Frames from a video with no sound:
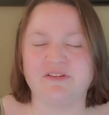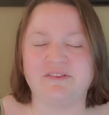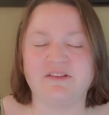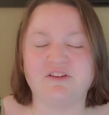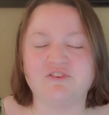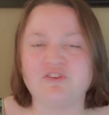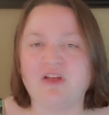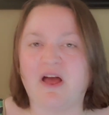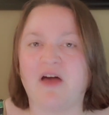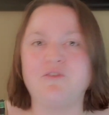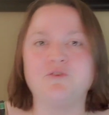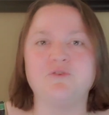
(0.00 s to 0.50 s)

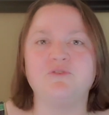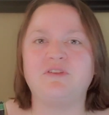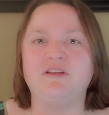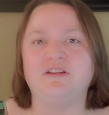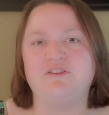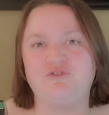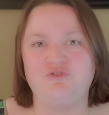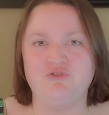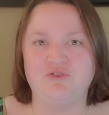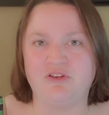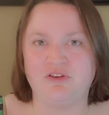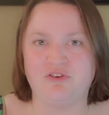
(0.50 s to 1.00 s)
There's other
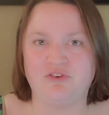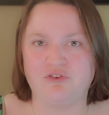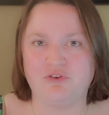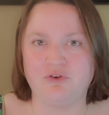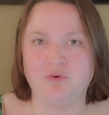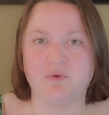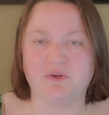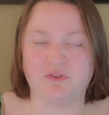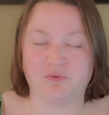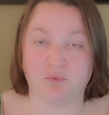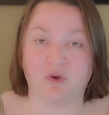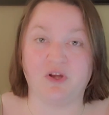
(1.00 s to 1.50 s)
things you can do
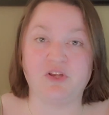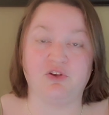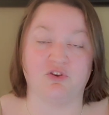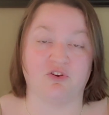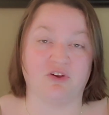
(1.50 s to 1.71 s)
with what you're